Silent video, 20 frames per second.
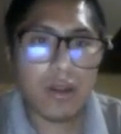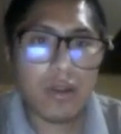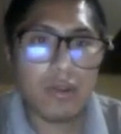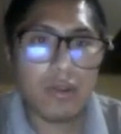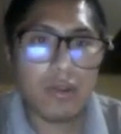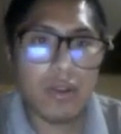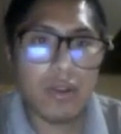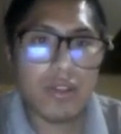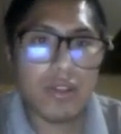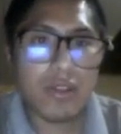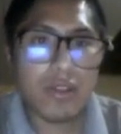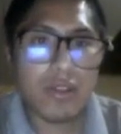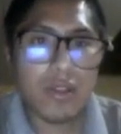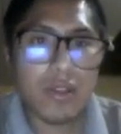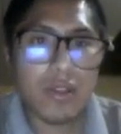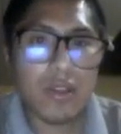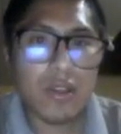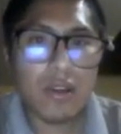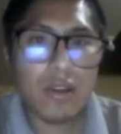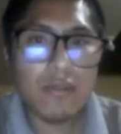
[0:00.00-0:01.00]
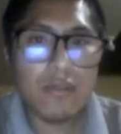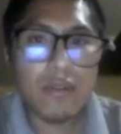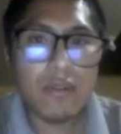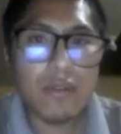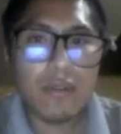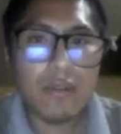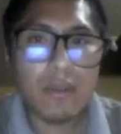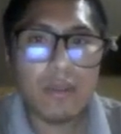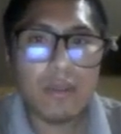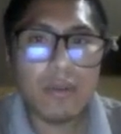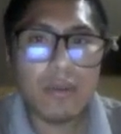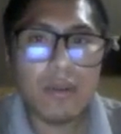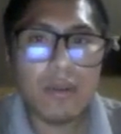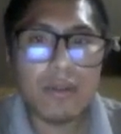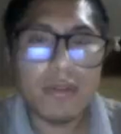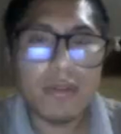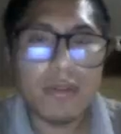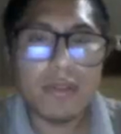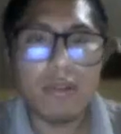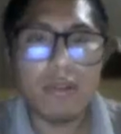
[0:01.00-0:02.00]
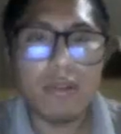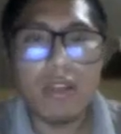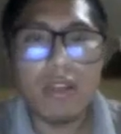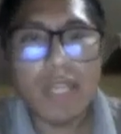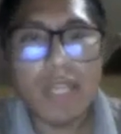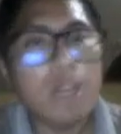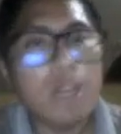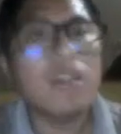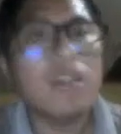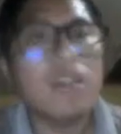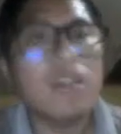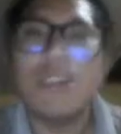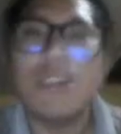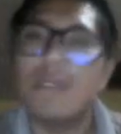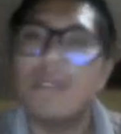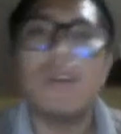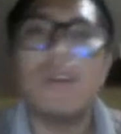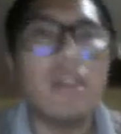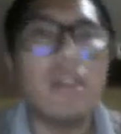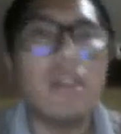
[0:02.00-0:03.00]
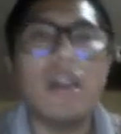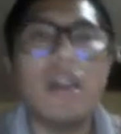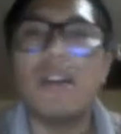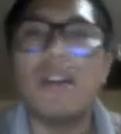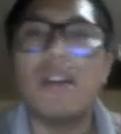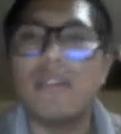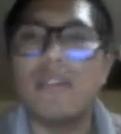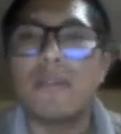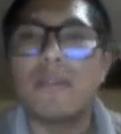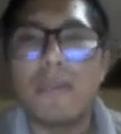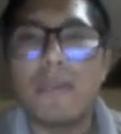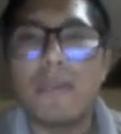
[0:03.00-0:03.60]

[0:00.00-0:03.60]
Questioning the author of the book or story, yes, that is very nice.